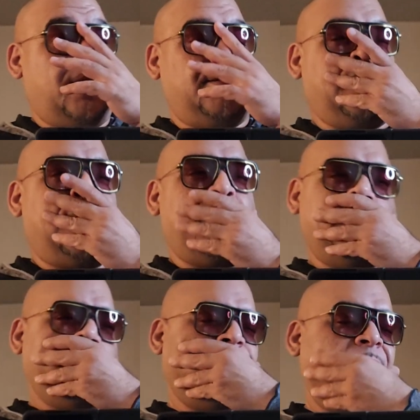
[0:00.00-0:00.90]
Now,
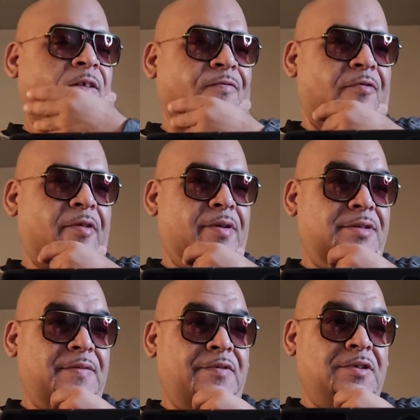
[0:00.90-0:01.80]
this
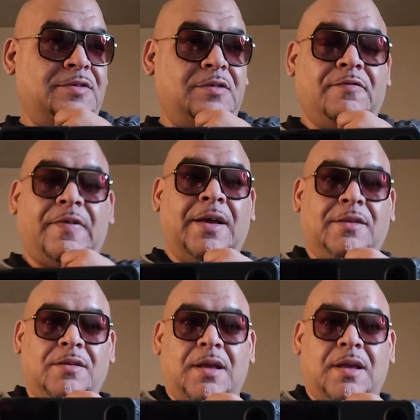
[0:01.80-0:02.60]
fragrance, if you can still find it,